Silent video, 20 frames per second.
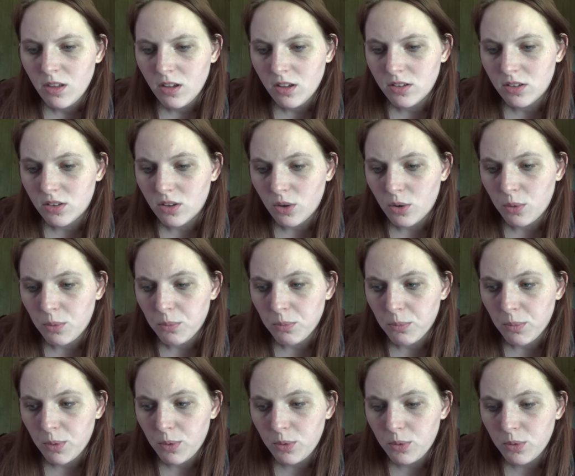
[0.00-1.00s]

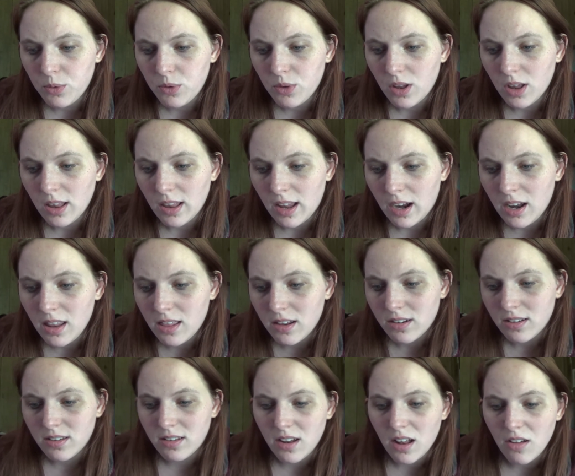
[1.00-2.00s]
So a lot of their
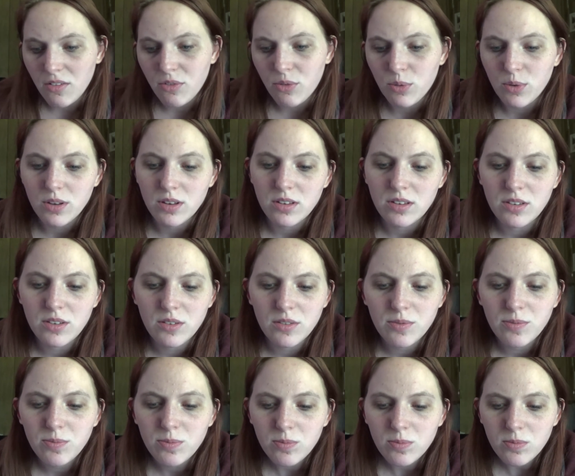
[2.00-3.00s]
stuff was
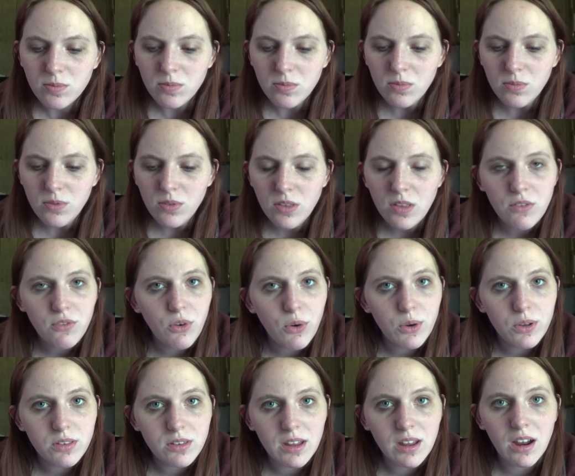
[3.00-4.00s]

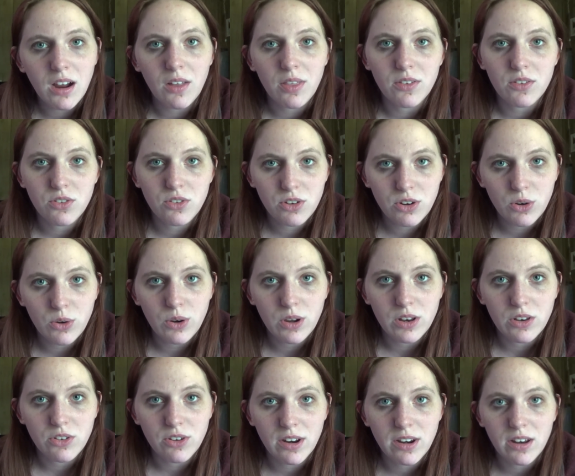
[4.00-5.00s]
focusing on the stroke
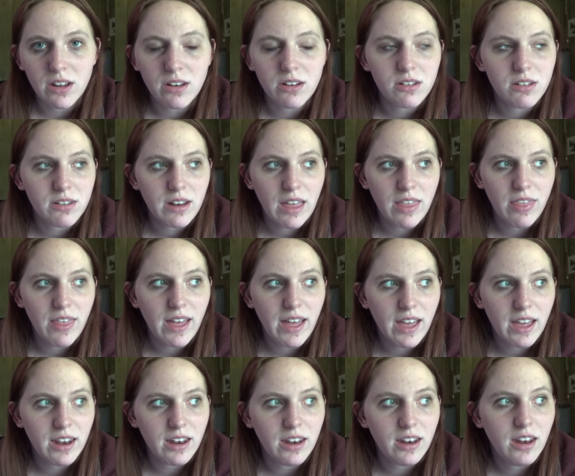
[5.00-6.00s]
and trying to understand
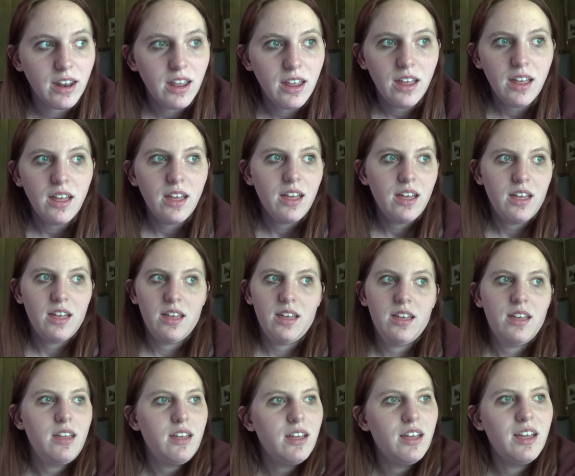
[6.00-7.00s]
that. And
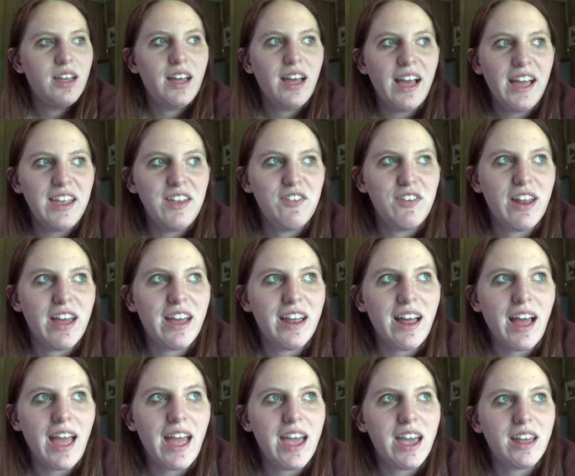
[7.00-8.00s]

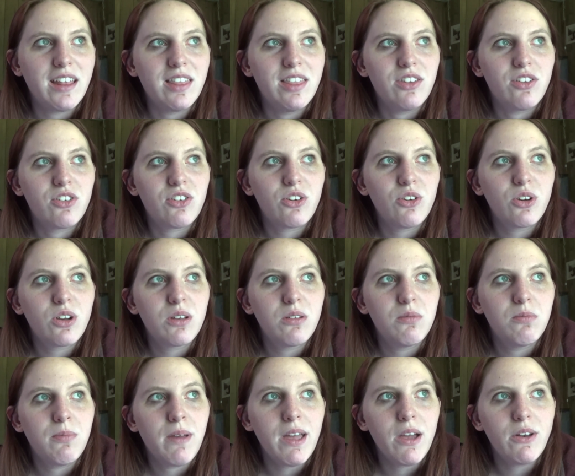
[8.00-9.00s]
I had the
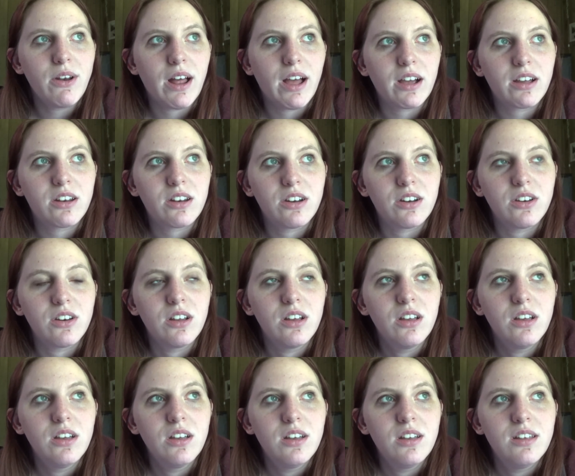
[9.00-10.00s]
stroke Mayo doctor
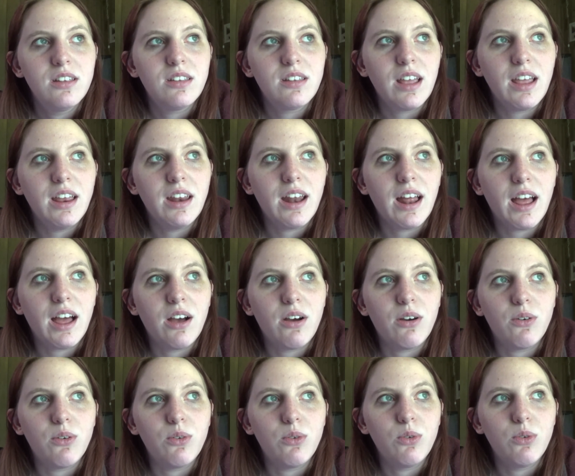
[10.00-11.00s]
saying
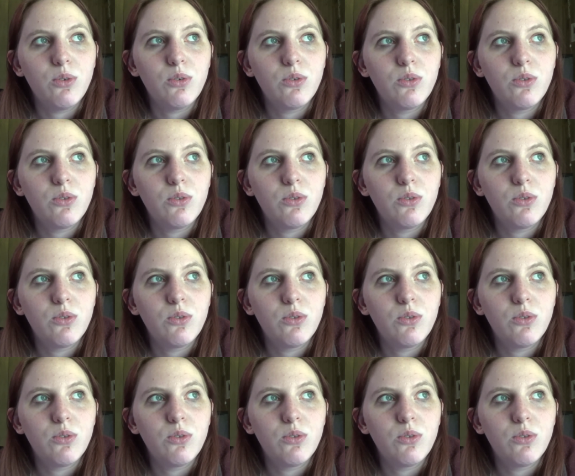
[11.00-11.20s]
how